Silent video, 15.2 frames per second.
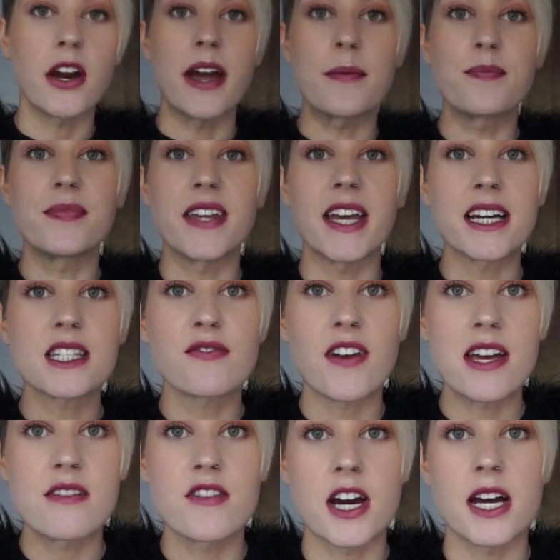All right, next
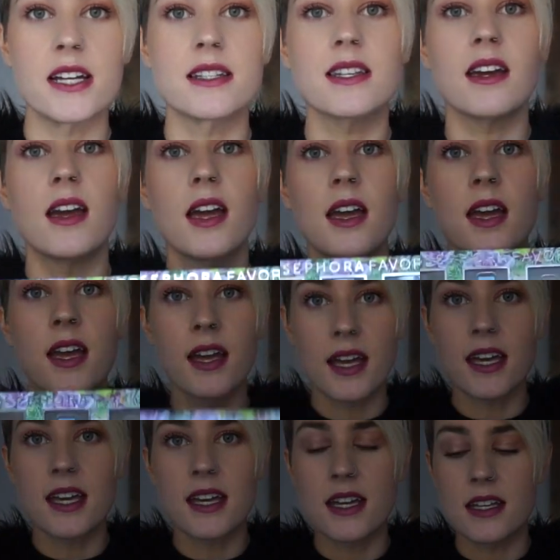favorite
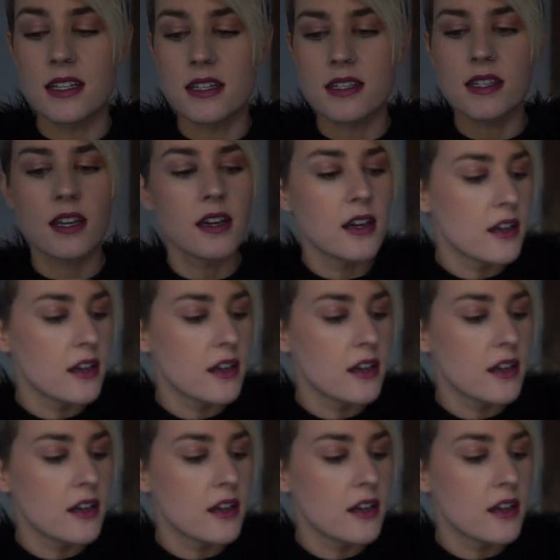is